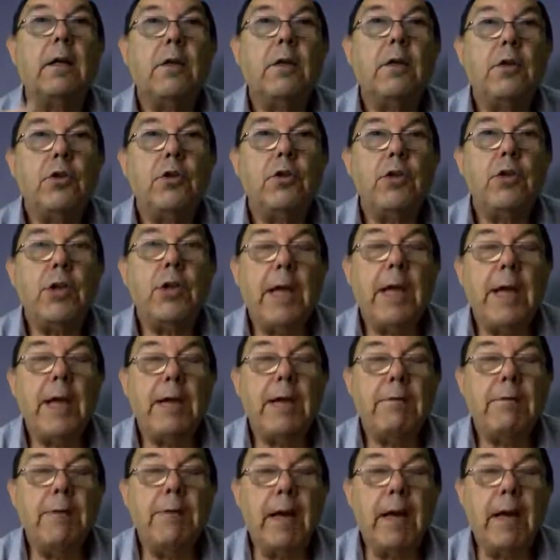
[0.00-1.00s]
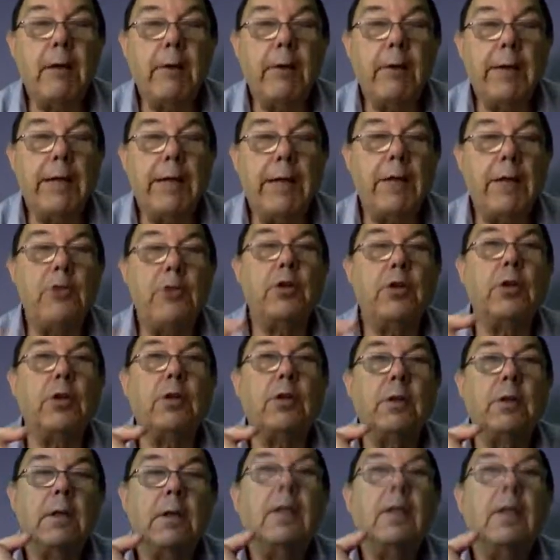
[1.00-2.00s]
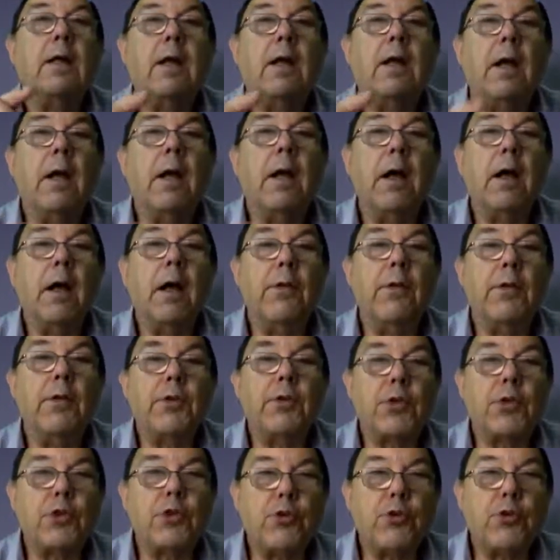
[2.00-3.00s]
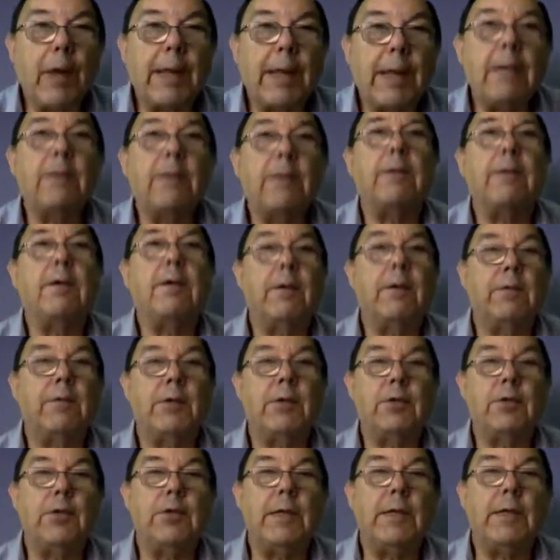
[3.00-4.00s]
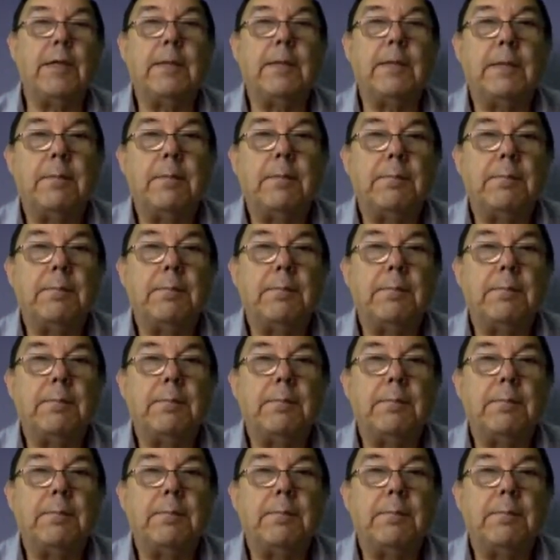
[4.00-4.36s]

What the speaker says: shade variation, and the strength of the sheet.